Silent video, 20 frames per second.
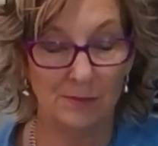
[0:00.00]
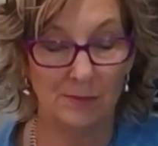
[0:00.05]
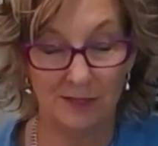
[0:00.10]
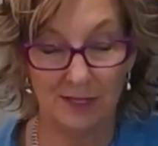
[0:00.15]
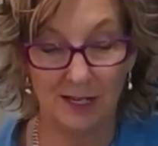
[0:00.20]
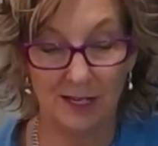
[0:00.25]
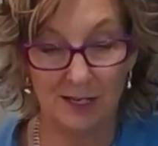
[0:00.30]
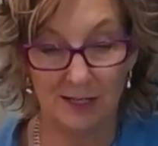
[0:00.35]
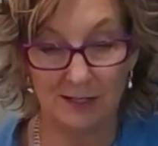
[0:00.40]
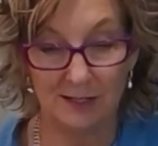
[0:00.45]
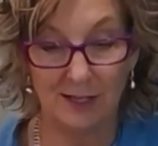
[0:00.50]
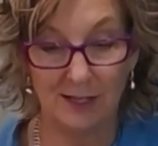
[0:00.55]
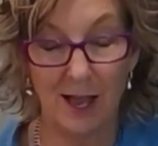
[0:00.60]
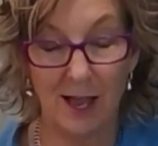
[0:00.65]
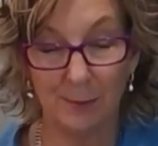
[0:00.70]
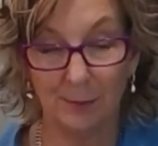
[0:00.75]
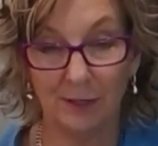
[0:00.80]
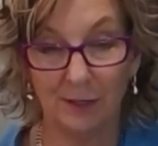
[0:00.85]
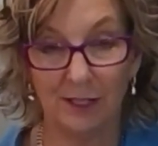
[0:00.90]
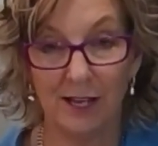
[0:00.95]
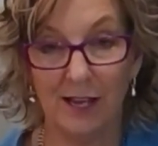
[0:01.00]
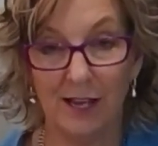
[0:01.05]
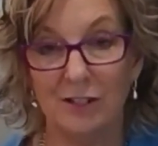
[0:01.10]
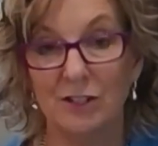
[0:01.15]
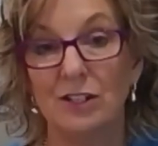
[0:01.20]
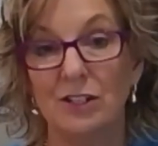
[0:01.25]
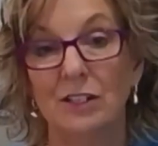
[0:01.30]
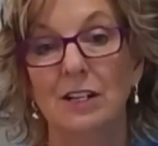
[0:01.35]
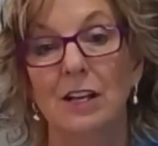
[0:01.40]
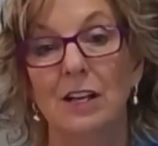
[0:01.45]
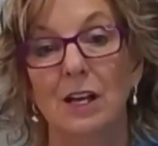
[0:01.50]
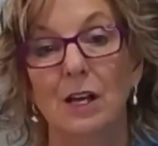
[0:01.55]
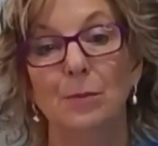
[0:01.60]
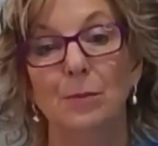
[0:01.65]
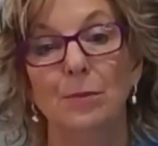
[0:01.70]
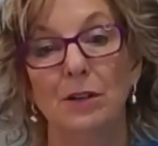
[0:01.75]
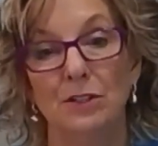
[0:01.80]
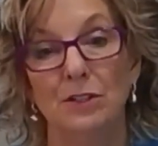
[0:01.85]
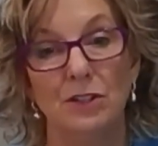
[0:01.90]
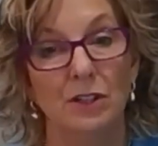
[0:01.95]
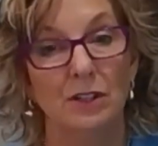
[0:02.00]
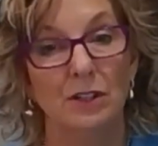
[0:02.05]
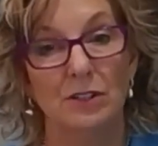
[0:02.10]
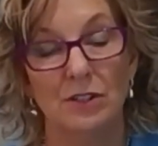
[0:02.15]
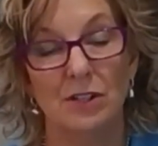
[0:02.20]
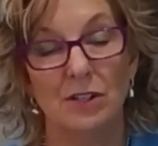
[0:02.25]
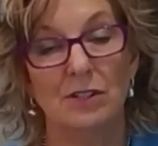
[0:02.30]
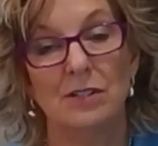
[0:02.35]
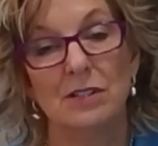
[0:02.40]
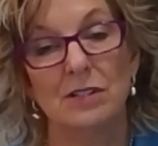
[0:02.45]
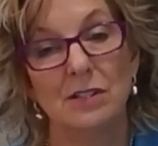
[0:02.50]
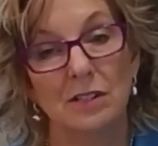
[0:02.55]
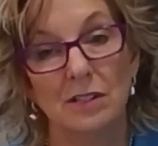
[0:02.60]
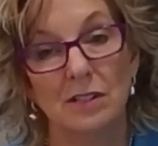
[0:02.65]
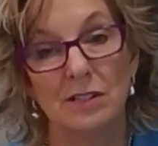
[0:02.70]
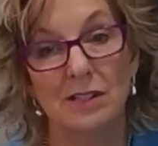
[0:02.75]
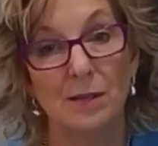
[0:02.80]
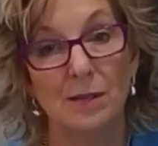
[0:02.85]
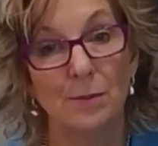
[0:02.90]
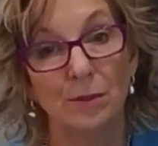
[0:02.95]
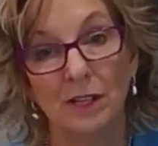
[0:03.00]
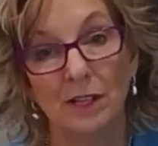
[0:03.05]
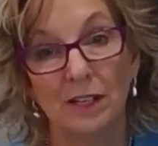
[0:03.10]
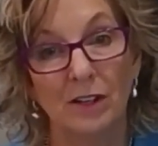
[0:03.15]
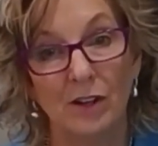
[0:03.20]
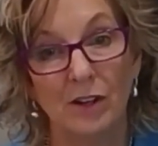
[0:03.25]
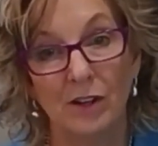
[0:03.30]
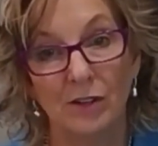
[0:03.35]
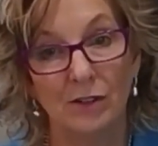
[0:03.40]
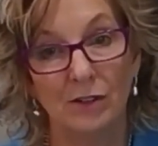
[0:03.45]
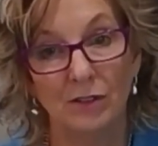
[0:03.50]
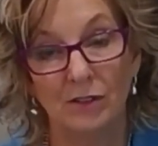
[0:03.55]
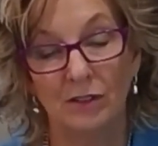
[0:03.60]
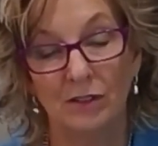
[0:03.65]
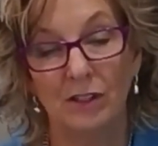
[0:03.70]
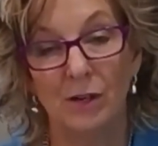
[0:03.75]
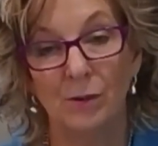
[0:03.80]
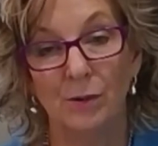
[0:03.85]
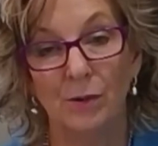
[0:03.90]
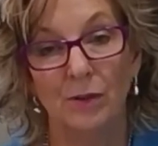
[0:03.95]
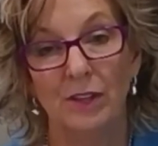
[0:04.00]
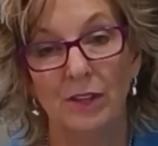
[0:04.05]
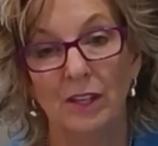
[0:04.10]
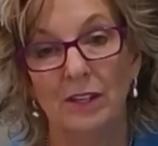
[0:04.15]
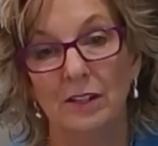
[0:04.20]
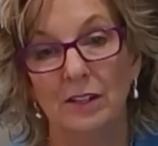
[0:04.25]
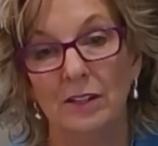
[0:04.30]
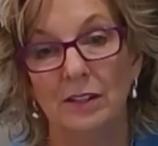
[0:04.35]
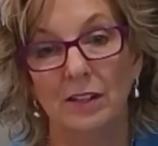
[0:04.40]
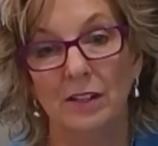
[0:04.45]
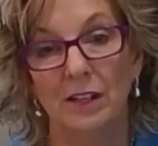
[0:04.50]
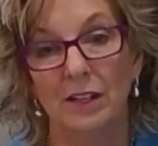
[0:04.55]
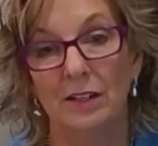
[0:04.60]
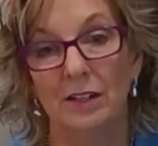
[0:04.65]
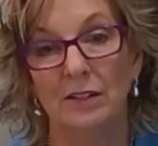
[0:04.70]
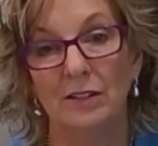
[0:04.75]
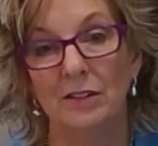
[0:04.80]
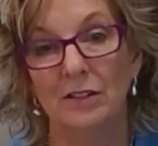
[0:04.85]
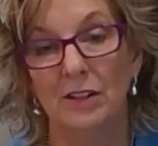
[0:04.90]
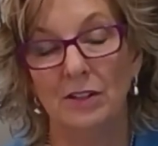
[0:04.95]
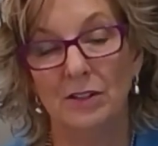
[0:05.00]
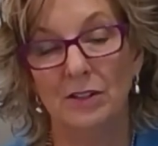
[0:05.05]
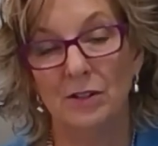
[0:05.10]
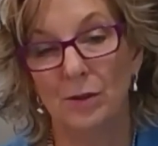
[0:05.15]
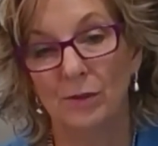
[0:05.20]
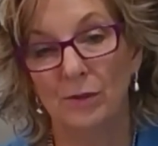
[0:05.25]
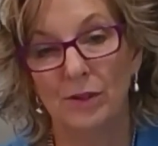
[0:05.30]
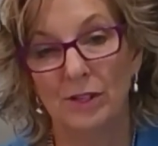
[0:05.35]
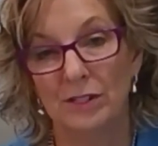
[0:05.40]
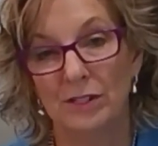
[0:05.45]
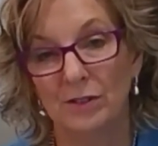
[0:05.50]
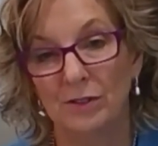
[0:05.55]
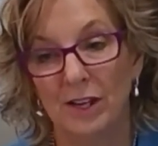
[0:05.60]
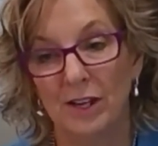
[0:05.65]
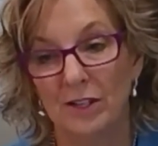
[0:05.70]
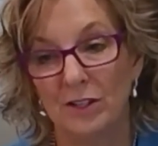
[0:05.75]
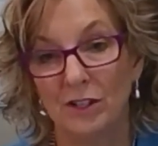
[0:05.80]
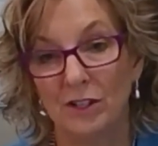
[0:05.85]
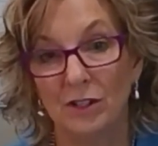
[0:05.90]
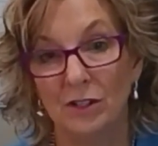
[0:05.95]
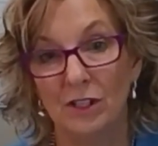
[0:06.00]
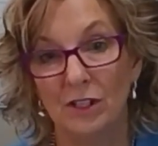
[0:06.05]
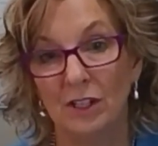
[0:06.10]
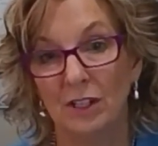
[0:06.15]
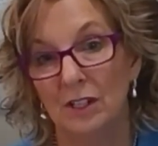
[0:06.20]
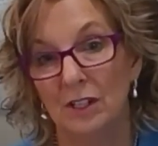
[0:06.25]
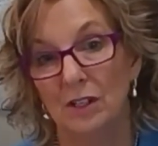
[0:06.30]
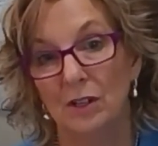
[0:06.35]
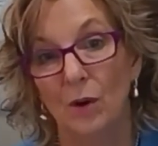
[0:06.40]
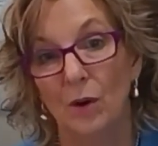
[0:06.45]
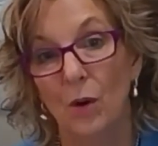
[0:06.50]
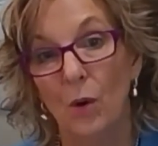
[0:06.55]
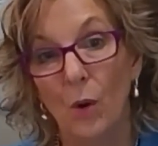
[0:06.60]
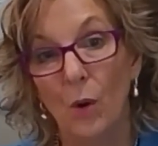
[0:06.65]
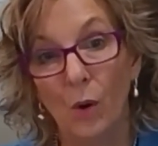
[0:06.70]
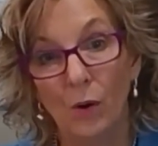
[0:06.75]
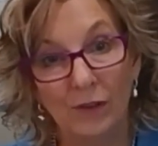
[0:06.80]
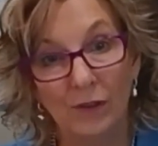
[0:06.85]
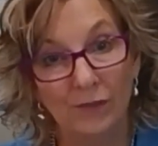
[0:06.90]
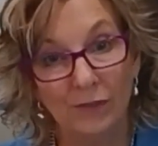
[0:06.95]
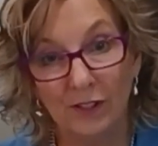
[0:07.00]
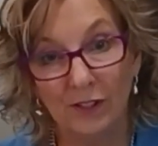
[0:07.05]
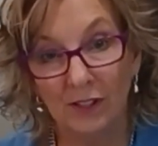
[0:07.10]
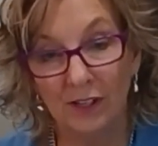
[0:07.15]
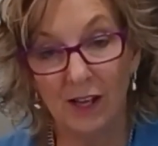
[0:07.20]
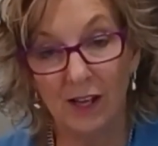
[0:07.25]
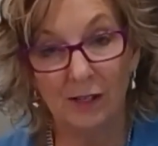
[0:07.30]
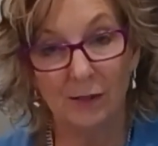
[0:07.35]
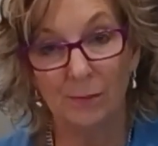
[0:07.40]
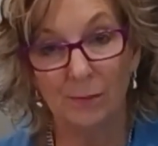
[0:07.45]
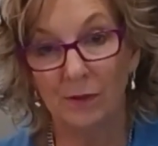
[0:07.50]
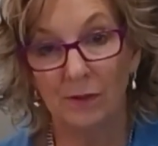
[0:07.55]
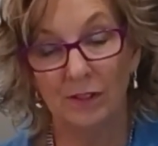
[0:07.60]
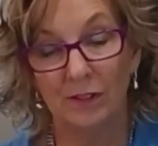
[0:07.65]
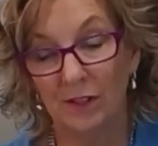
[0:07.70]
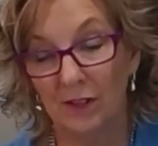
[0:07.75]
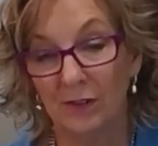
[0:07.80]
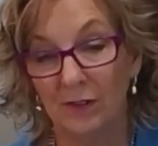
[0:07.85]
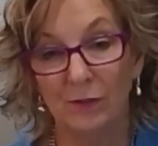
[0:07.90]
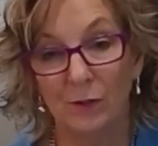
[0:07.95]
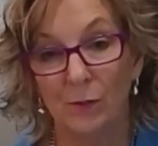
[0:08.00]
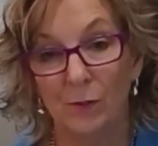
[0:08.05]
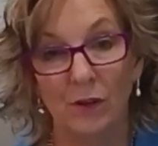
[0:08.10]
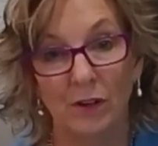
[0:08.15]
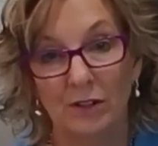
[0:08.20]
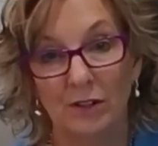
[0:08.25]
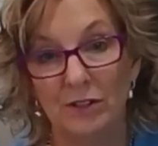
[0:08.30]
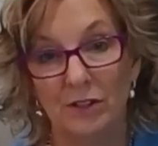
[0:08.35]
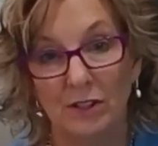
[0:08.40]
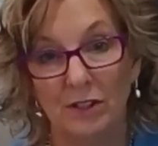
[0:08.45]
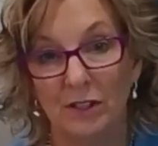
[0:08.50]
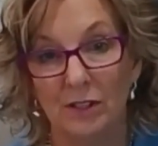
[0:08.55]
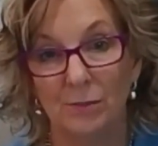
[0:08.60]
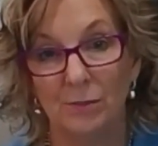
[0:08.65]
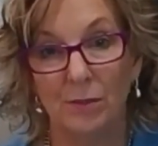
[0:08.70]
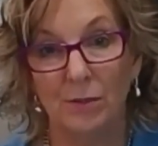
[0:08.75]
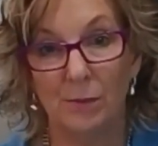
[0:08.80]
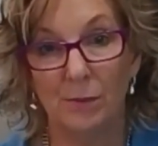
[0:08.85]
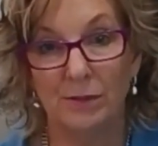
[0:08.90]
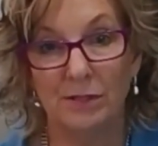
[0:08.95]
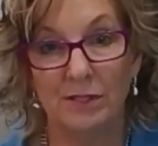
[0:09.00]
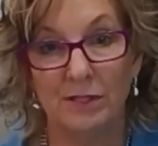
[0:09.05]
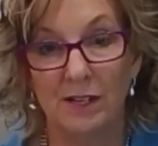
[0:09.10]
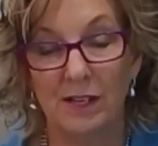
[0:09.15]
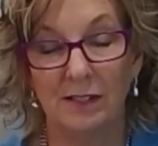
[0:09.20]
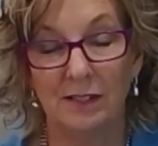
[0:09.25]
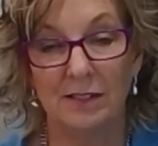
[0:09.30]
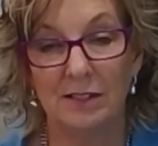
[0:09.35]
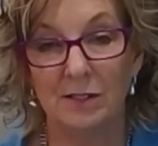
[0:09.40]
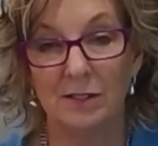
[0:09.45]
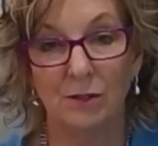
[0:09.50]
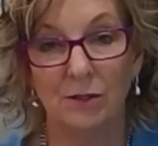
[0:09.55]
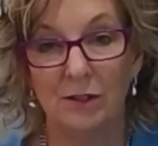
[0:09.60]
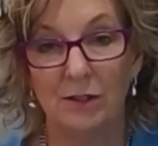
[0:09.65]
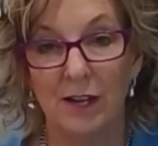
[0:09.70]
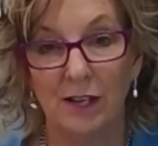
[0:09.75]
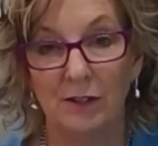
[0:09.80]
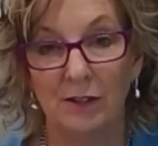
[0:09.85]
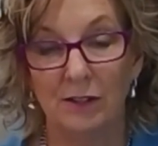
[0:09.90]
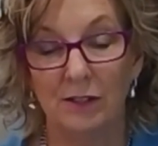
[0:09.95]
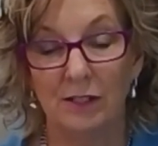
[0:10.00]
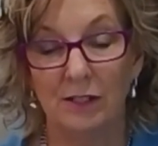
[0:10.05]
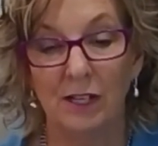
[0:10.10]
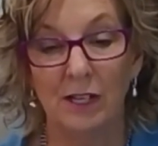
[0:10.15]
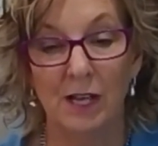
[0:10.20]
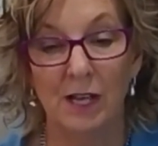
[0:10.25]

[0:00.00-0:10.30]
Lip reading: CSDS application, but you can just simply go on then and do a restoration. Or if you like, if you wanted to, you can pop a stainless steel crown on.